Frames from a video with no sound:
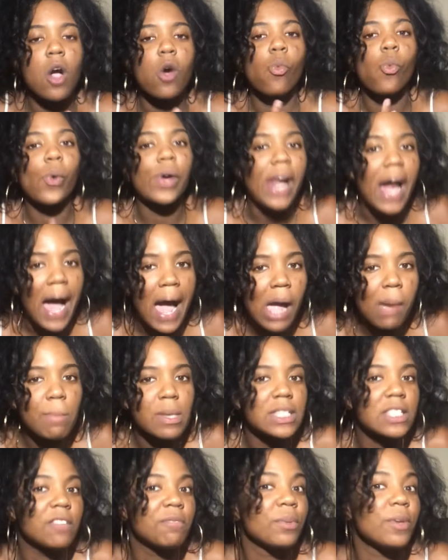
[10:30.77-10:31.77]
When I
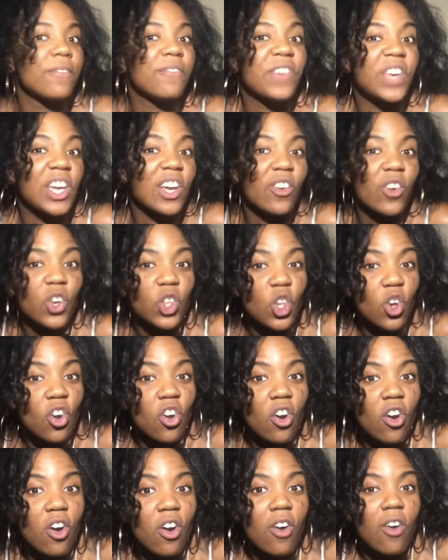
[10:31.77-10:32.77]
must have been fingering the
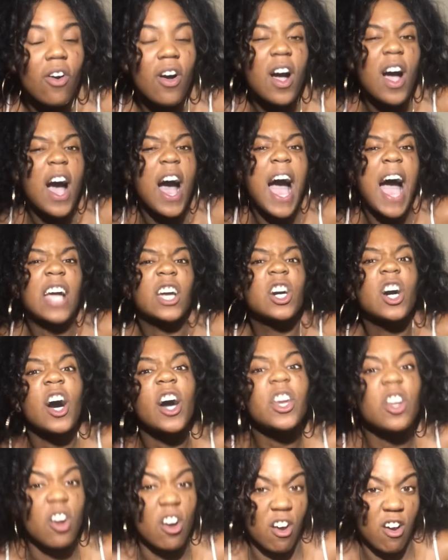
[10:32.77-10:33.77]
girl, I cut
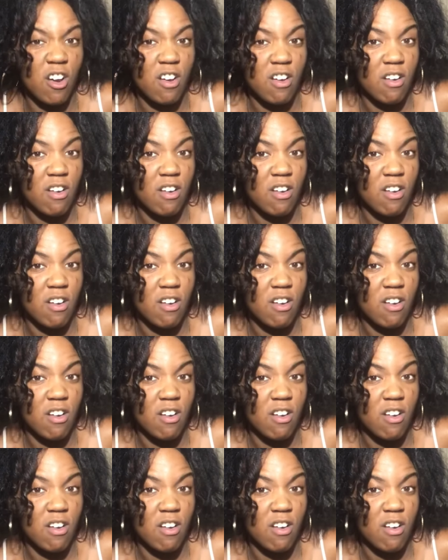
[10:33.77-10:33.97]
her.